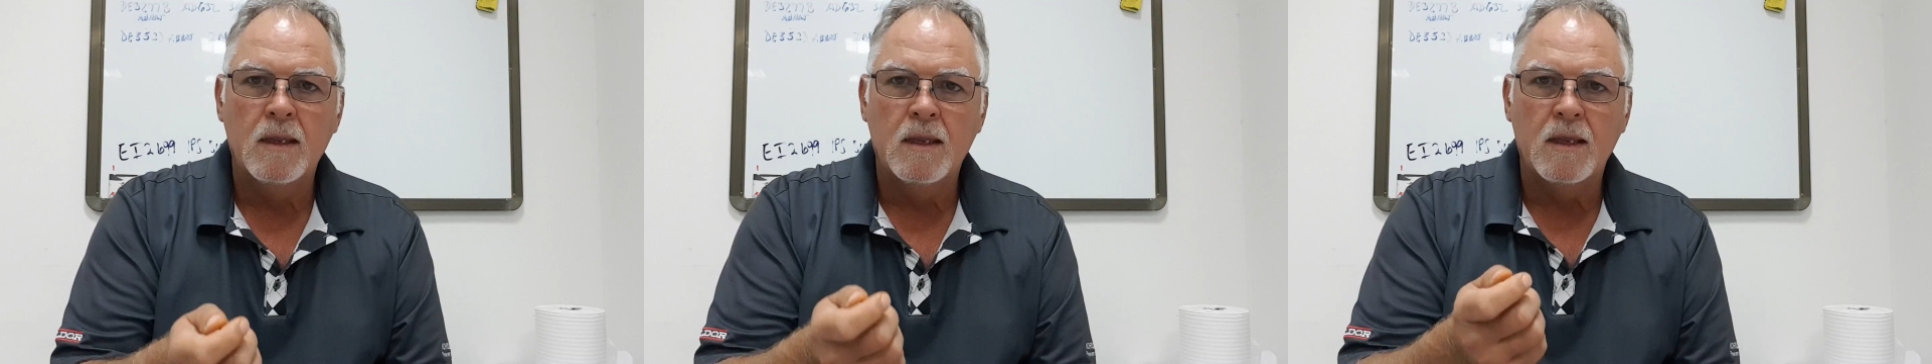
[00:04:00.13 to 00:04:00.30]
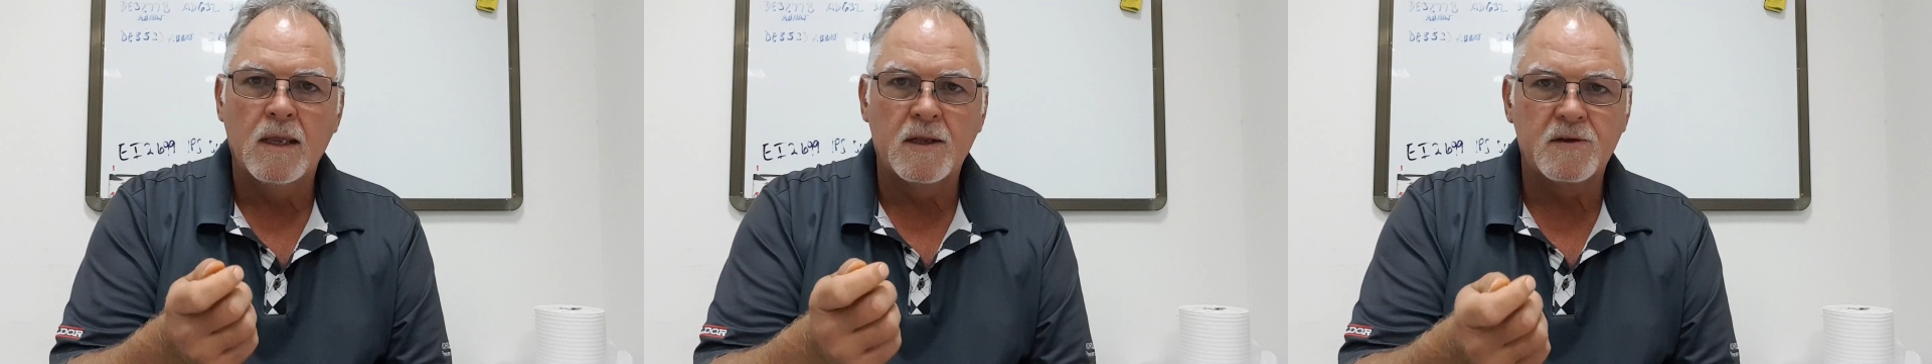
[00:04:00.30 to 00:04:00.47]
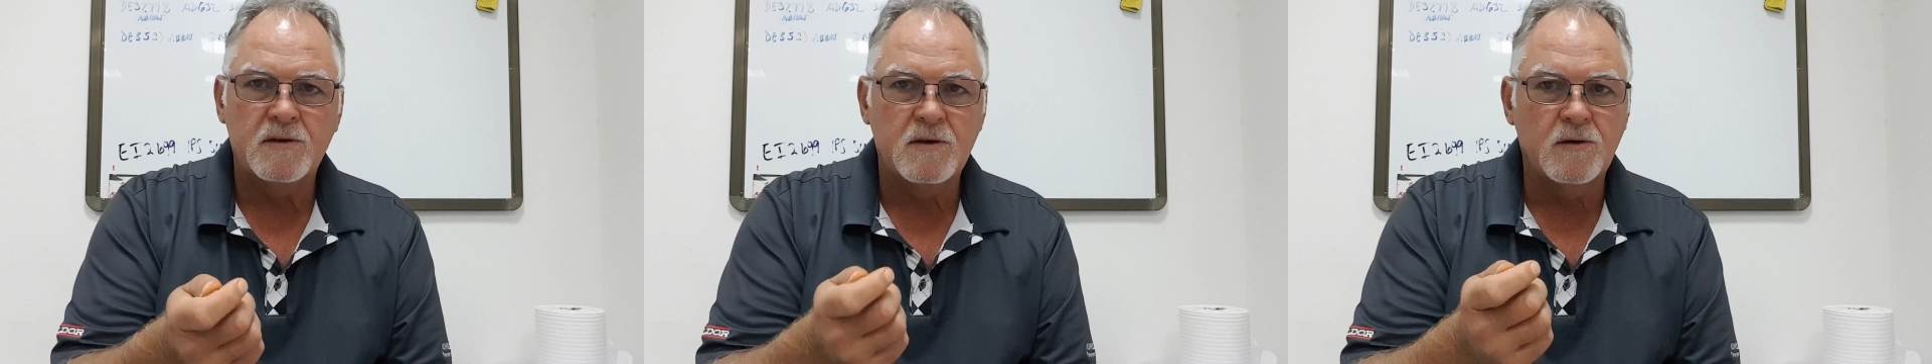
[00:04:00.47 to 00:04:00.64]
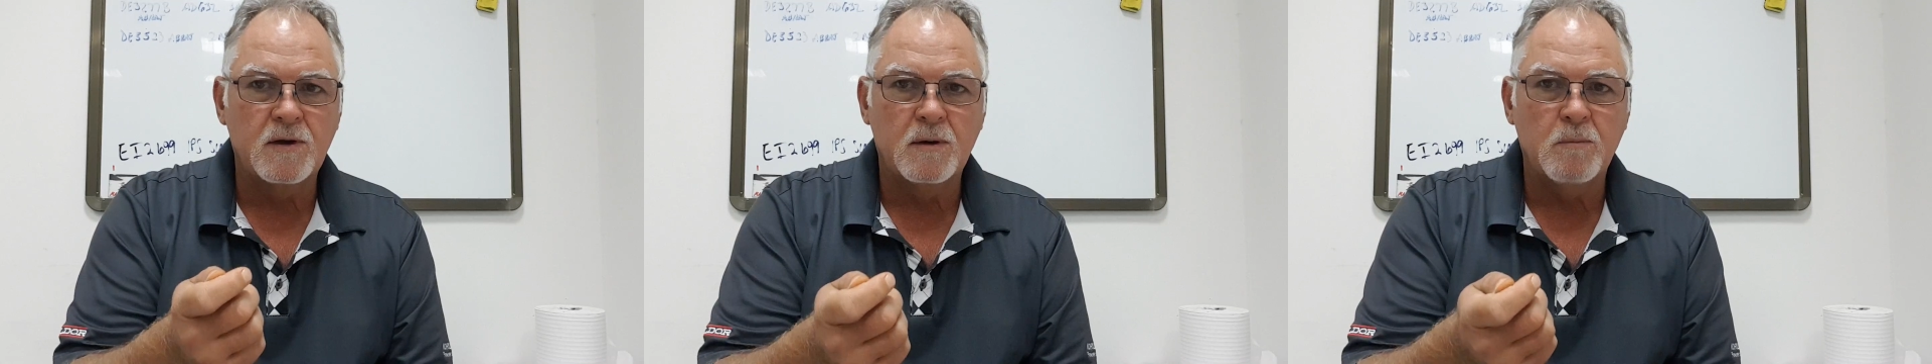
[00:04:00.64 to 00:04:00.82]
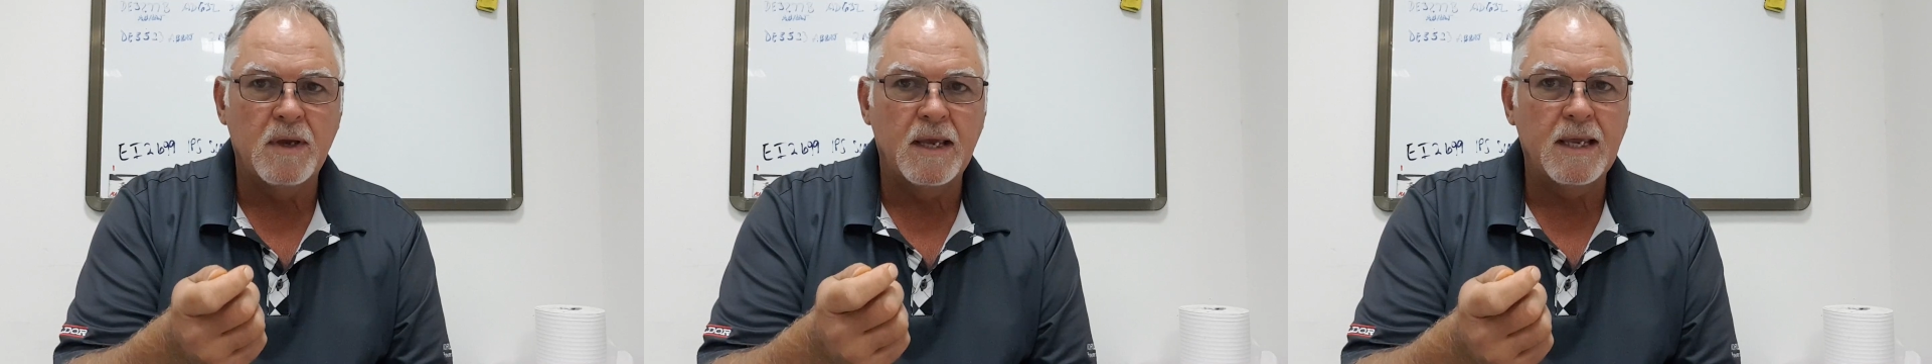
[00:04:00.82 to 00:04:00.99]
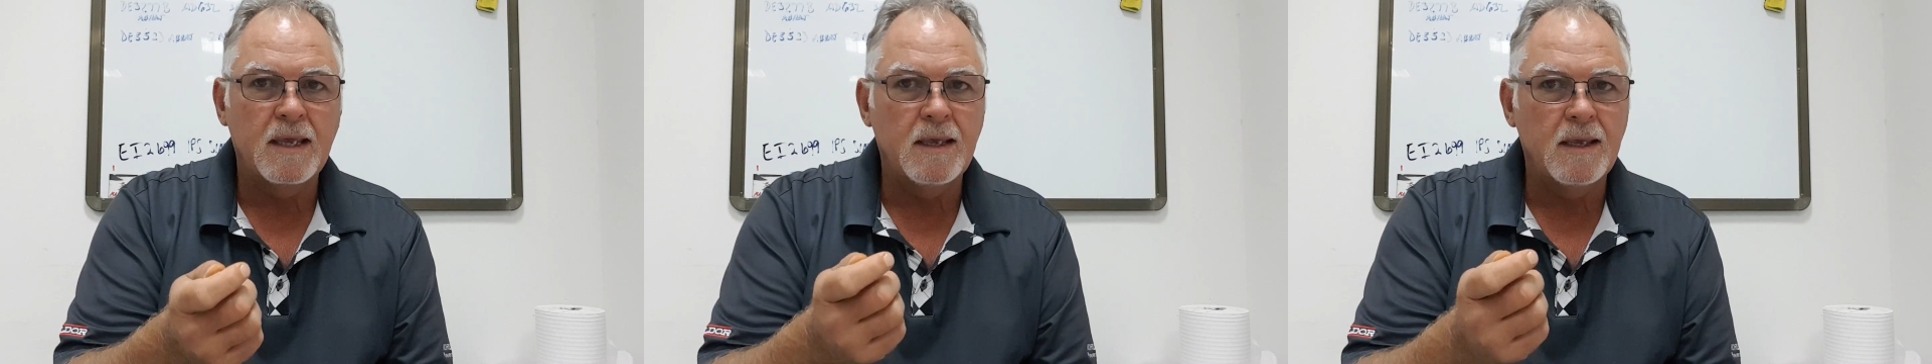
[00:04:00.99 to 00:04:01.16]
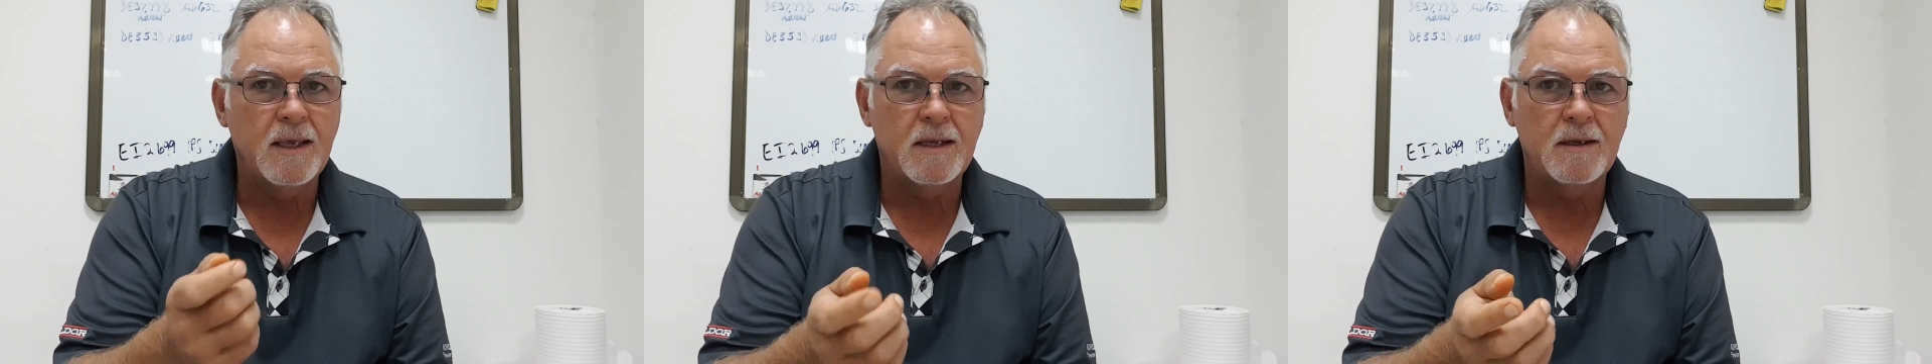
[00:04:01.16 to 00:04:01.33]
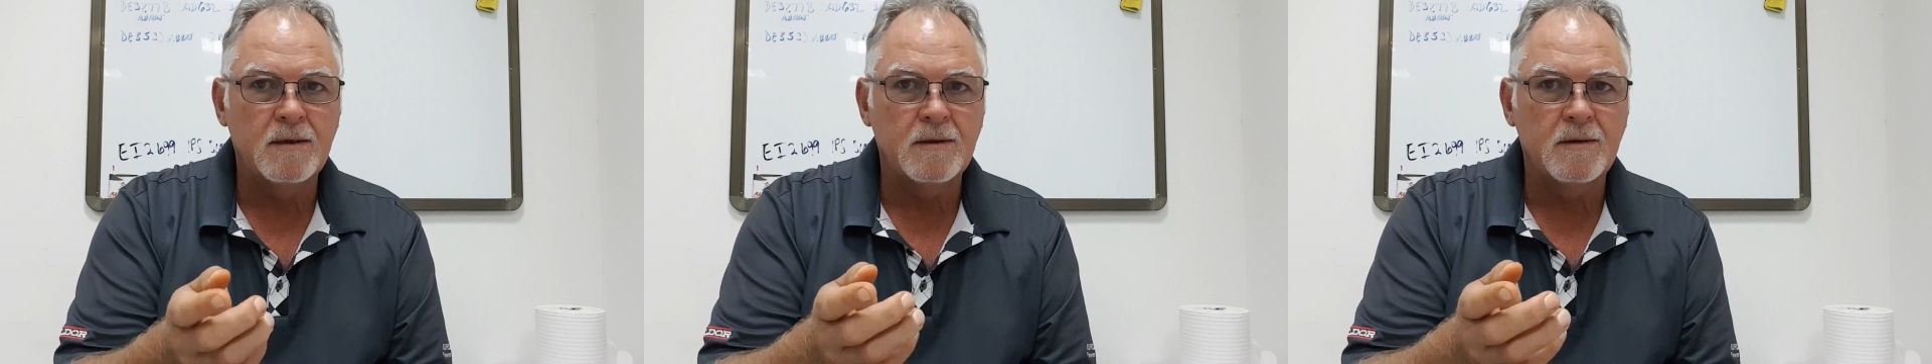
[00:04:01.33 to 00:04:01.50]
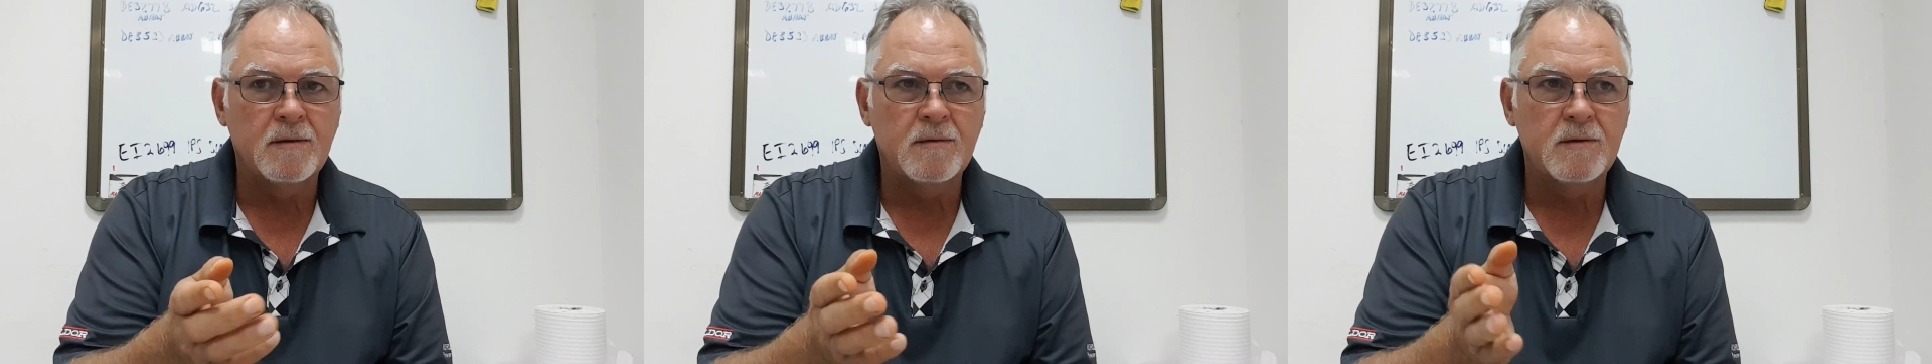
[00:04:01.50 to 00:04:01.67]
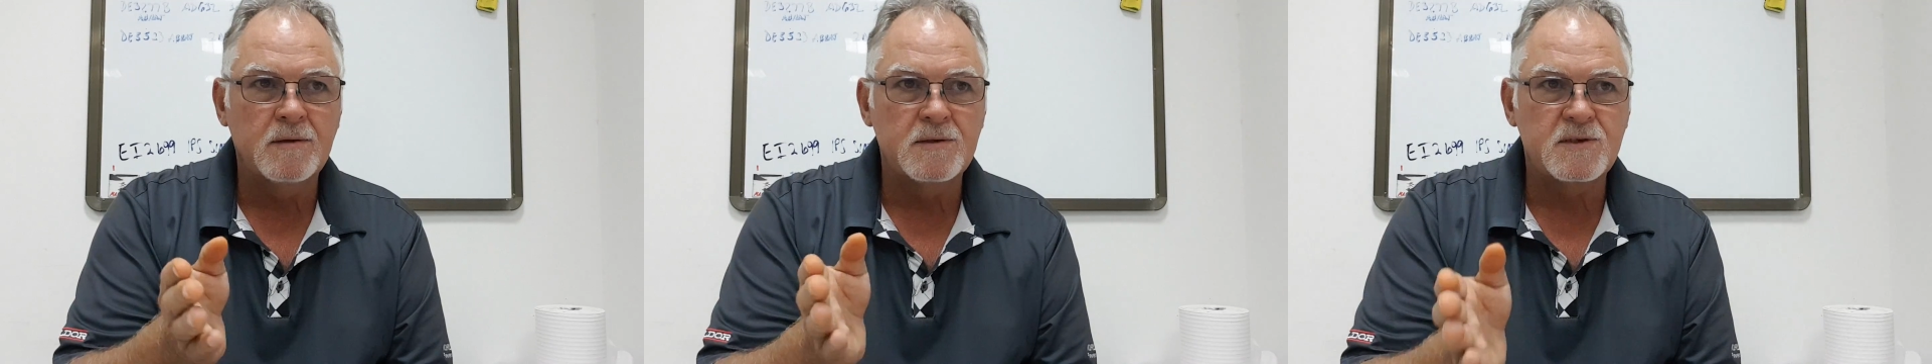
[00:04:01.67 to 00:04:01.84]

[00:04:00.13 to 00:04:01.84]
It's going to make hitting